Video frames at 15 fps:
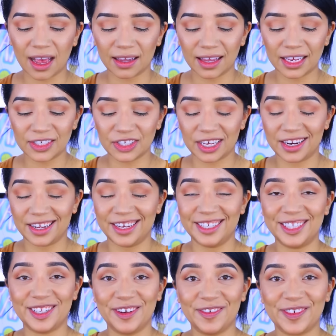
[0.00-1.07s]
eyelash
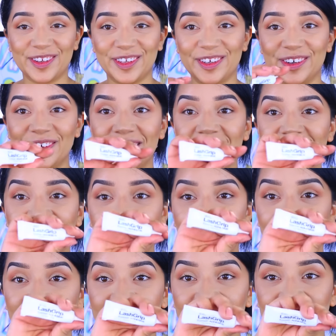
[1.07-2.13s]
adhesive glue
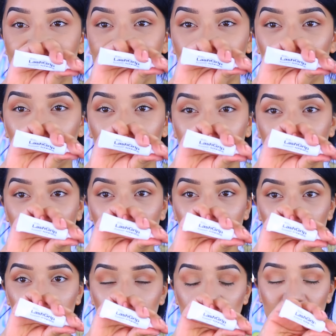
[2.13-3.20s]
this is the one that I've
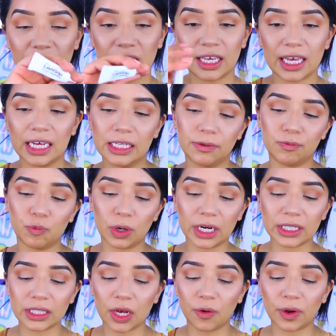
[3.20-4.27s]
been using it
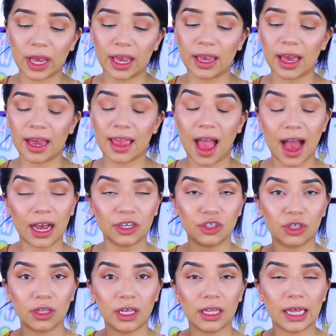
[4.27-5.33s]
works okay I
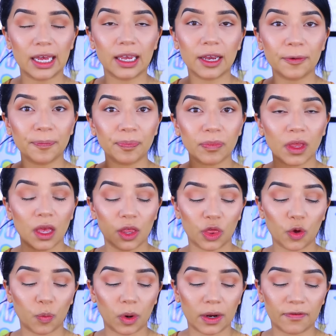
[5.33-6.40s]
actually like
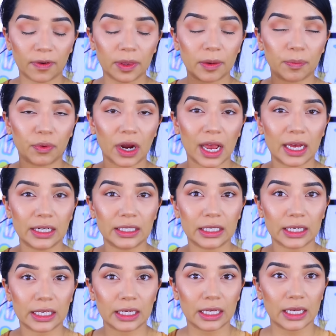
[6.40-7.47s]
the one from the
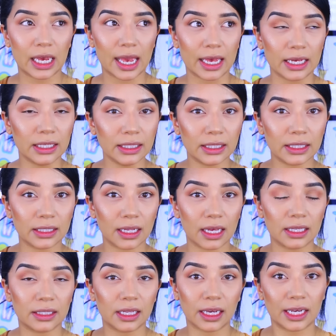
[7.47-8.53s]
brand Kiss.
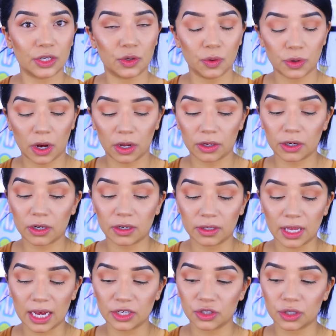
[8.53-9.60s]
It's like a $2
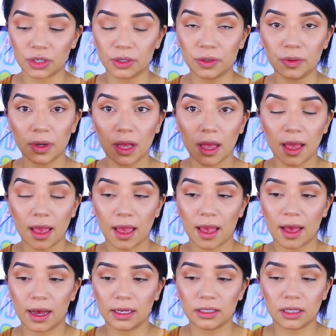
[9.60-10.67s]
lash glue.
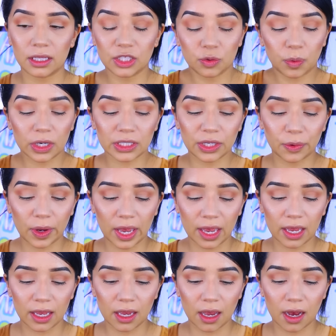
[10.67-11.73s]
And this works
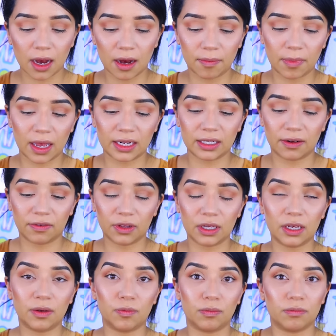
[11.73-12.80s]
okay. Um, I
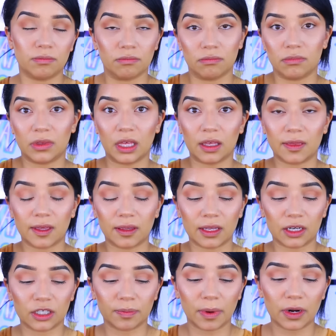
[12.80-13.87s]
definitely think that
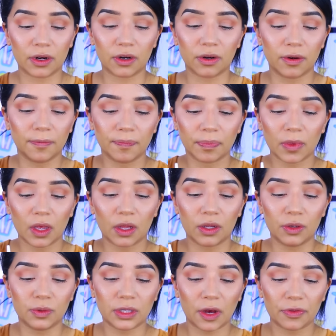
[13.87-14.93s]
there's better
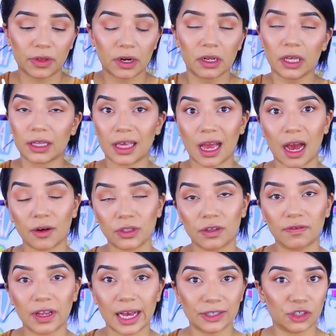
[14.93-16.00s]
glues out there, like the House
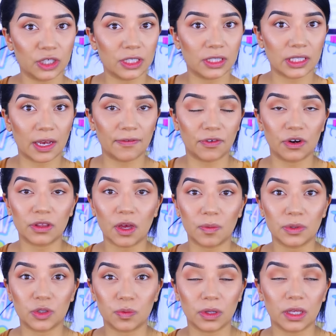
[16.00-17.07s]
of Lashes. I've heard
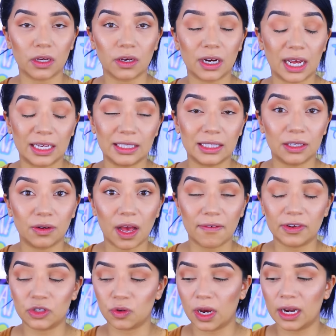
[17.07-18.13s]
that one's really good. I still
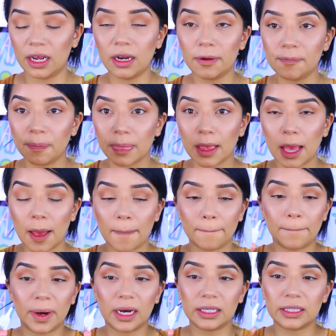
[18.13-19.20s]
haven't tried it.
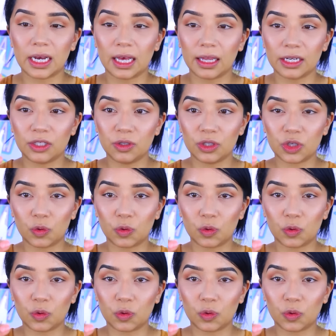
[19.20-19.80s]
But I like to